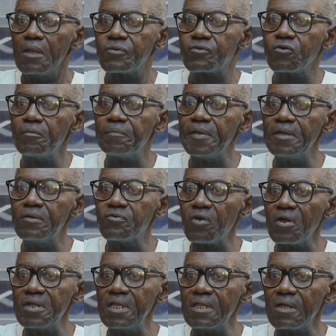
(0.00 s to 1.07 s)
to be
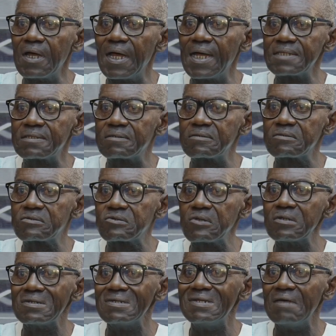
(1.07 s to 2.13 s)
running at
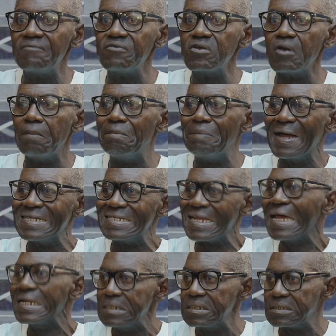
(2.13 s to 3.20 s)
such a level of
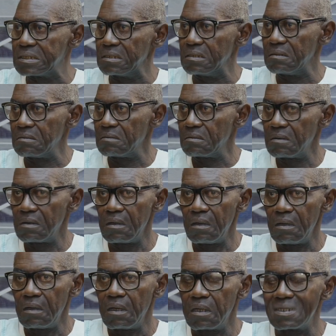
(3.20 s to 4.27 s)
banality
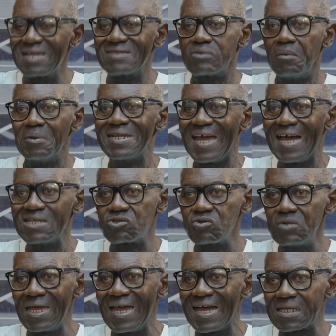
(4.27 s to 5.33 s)
that somebody
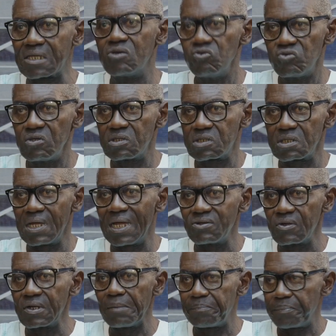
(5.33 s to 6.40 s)
actually accuses
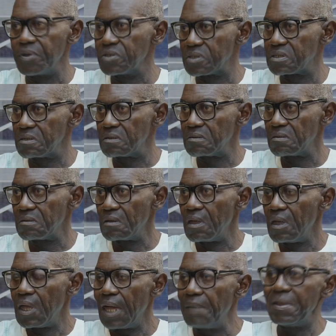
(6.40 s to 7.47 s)
another person.
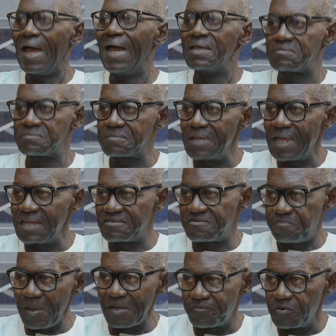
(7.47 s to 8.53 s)
I mean, I
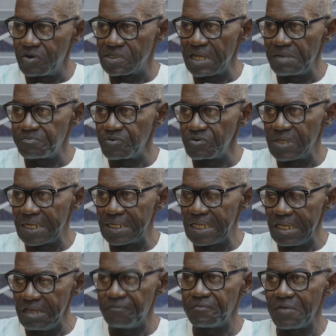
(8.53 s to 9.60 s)
expect, for example, that
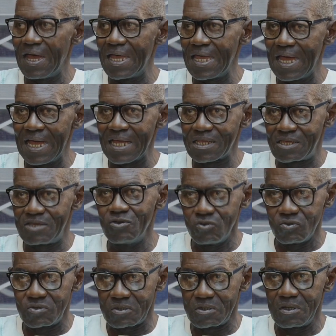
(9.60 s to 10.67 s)
if I
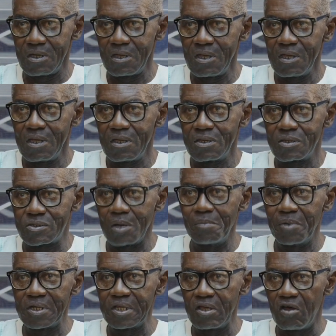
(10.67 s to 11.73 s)
accuse
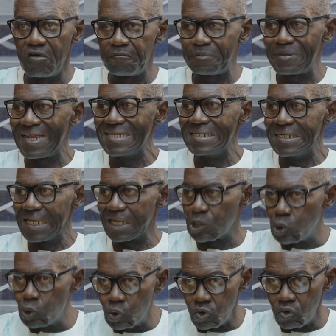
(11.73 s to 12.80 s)
somebody of planning a
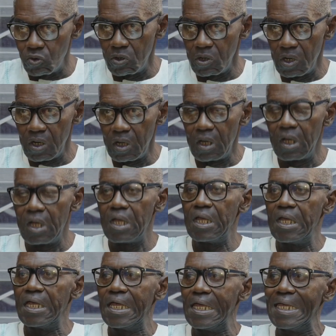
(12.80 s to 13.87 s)
coup
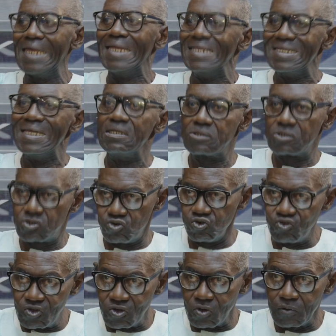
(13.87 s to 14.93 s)
in this
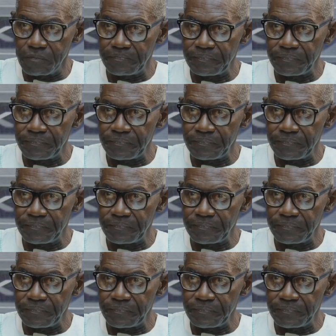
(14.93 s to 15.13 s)
studio,